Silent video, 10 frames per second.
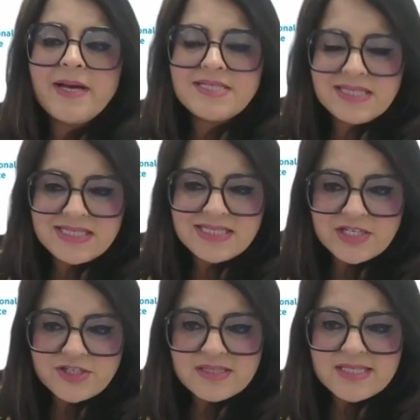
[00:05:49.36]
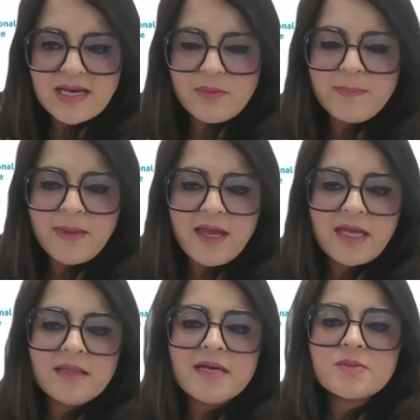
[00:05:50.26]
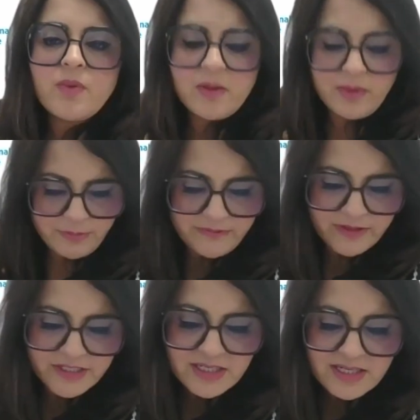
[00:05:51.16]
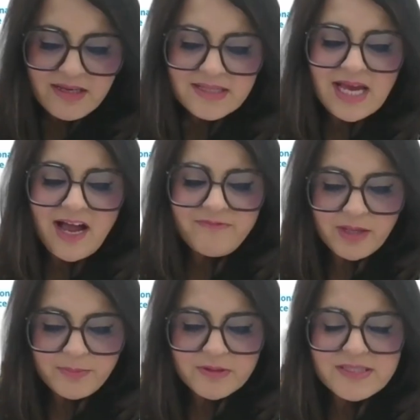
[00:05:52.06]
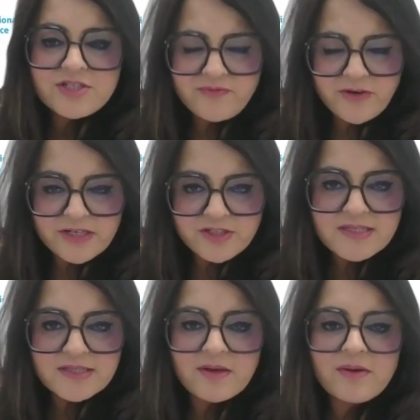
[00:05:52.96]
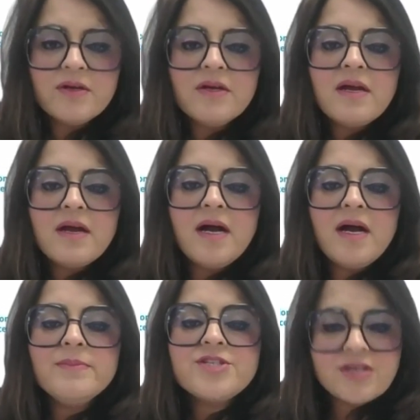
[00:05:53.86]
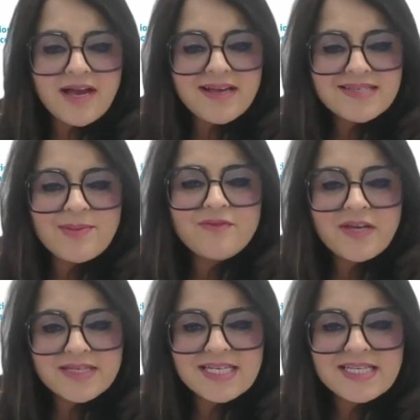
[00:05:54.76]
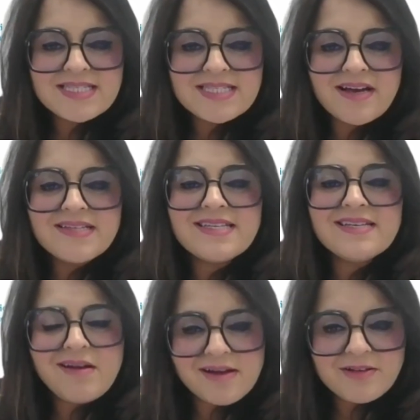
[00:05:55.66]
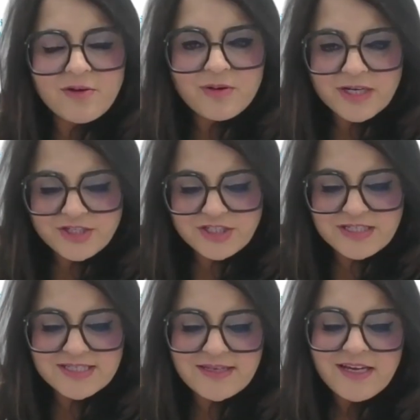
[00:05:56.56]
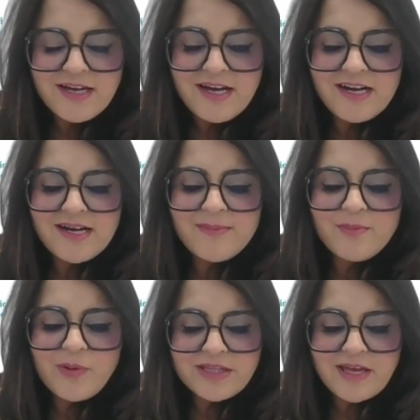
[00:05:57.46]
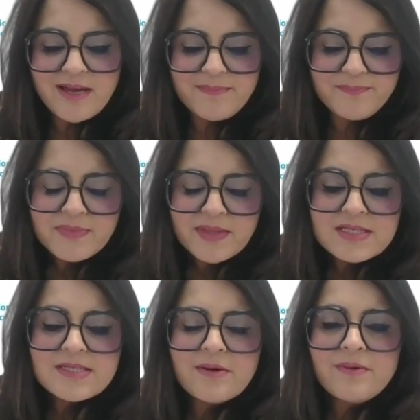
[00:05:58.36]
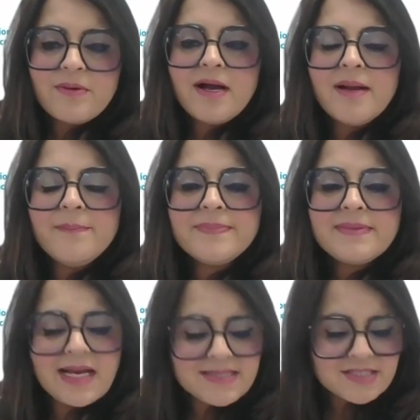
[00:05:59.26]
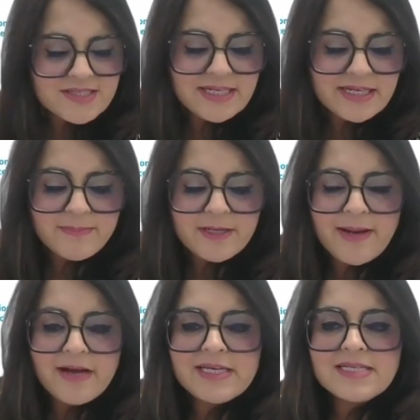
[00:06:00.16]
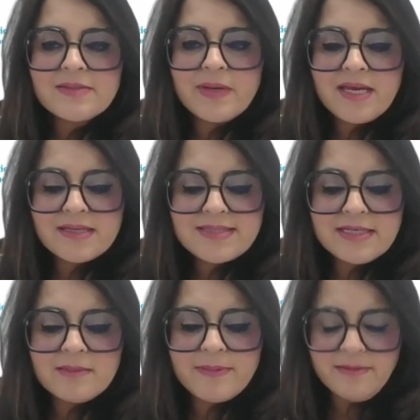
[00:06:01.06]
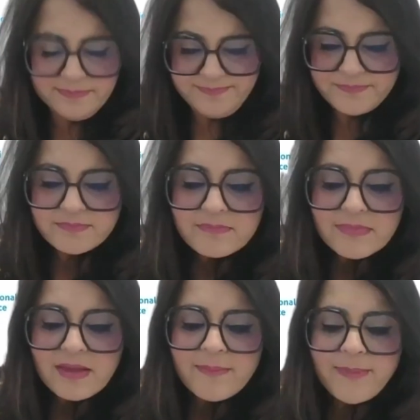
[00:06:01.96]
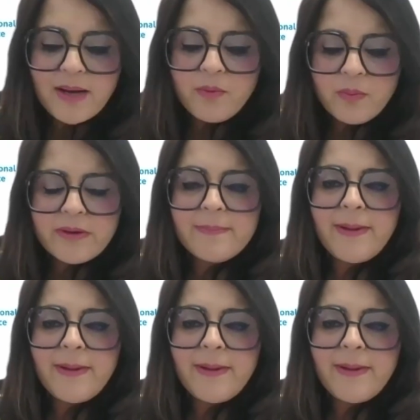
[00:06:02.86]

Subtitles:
the better the decisions that we make. And that's why we're privileged to have people such as Francesco share some of his insights and your questions with him. So that's just a little bit about E2E. It's a little bit about what